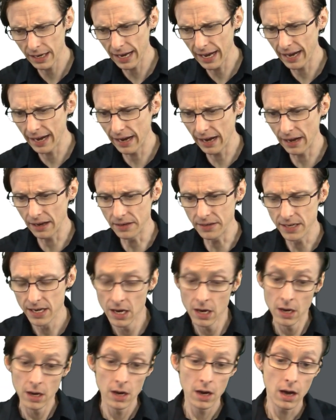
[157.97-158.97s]
And
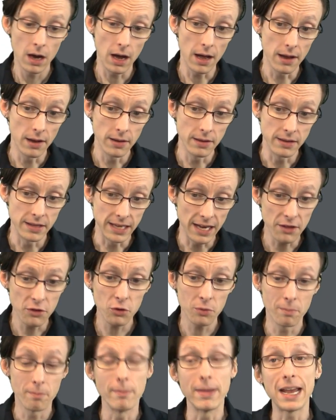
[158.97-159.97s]
the
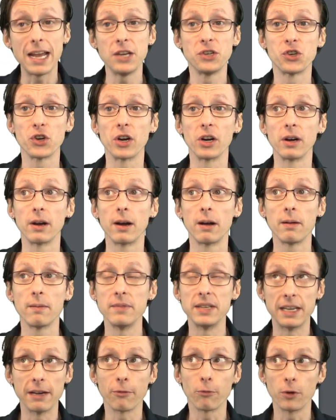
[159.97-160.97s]
other major
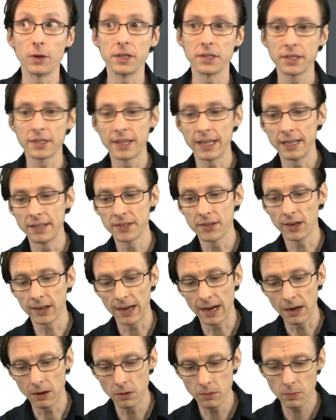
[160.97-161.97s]
difference that stuck
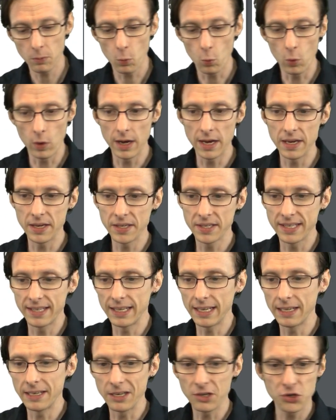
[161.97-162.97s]
out was
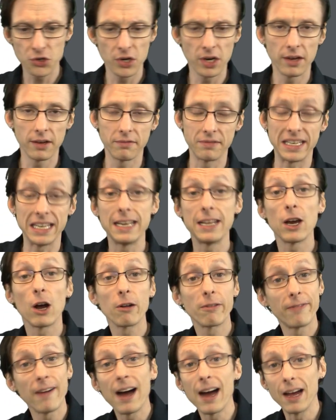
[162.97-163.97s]
the addition of
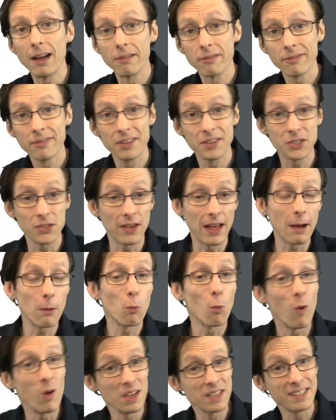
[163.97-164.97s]
DDR5. So that
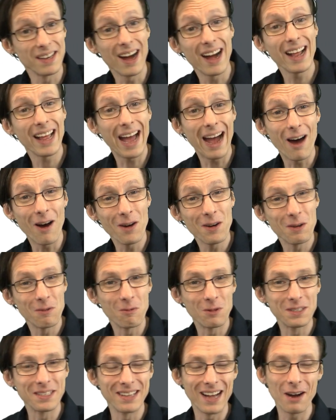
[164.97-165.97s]
was not out, it
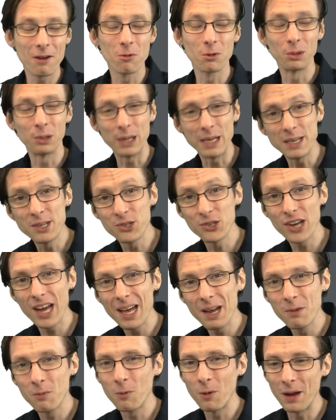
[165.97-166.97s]
was not released
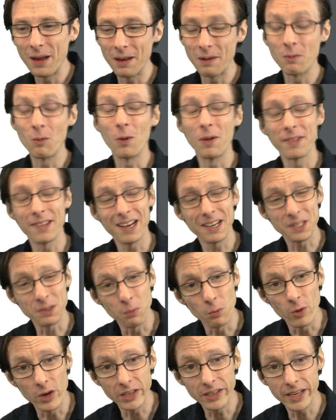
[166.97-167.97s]
yet when
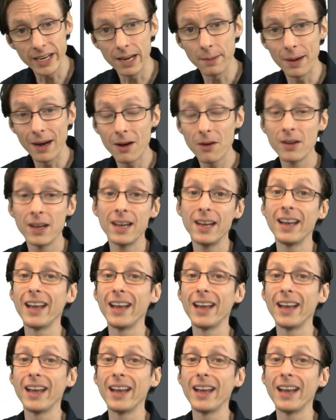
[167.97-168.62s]
1001 came out.